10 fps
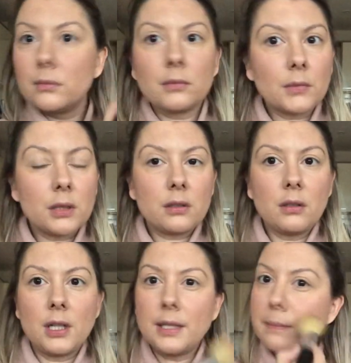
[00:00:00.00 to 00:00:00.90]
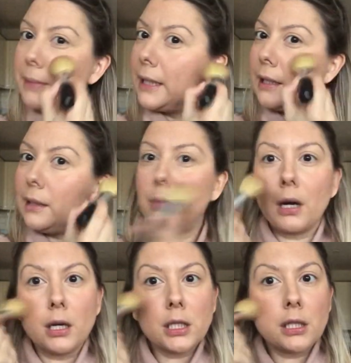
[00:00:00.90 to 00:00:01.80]
This nice pinky
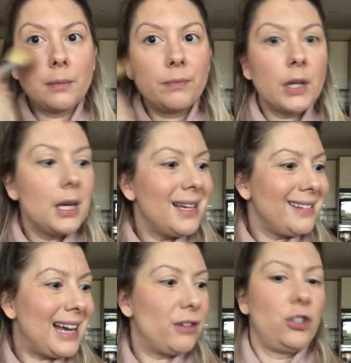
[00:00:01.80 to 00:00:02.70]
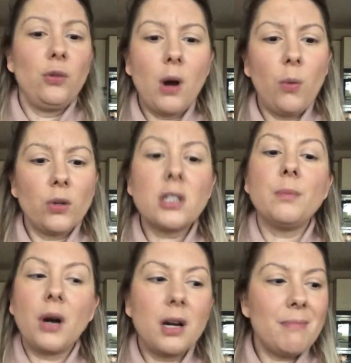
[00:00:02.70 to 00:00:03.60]
blush. Now, do I want to
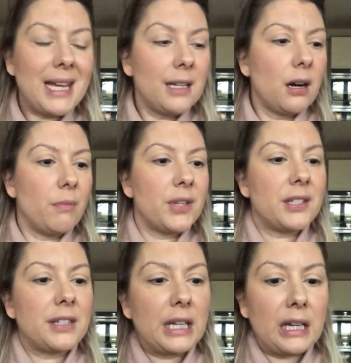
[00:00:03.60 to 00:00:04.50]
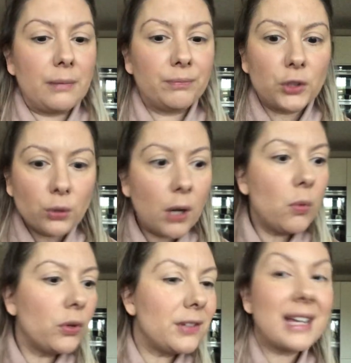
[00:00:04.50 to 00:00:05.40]
buy makeup this year?
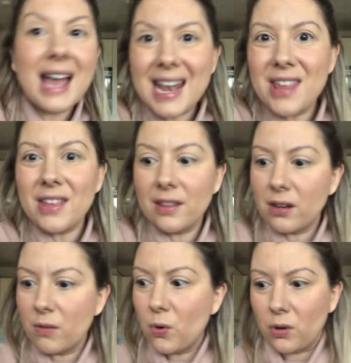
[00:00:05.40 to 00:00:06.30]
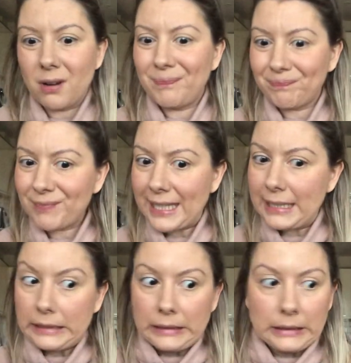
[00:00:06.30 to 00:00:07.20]
Is there anything that I want?
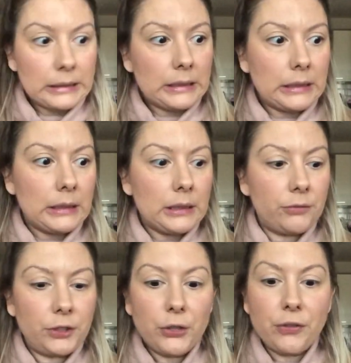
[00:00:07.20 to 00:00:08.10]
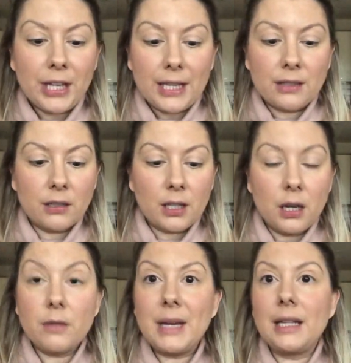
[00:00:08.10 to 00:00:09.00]
A few things. I
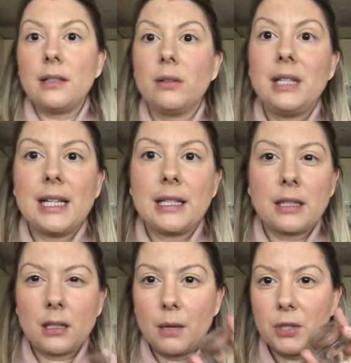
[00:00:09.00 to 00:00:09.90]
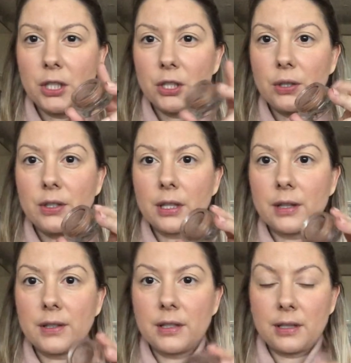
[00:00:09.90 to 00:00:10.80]
kind of make little lists. I'm going to use,
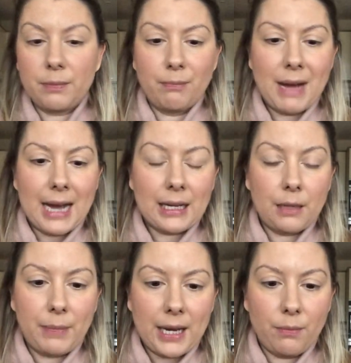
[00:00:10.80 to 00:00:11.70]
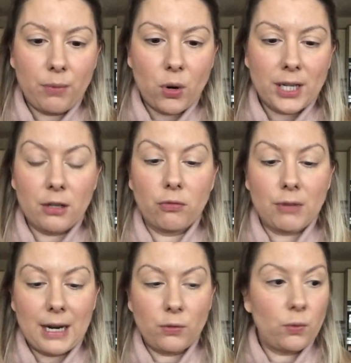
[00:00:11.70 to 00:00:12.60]
this is MAC Paint Pot in
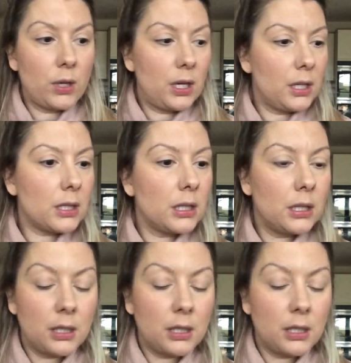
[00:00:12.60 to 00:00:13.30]
Groundwork.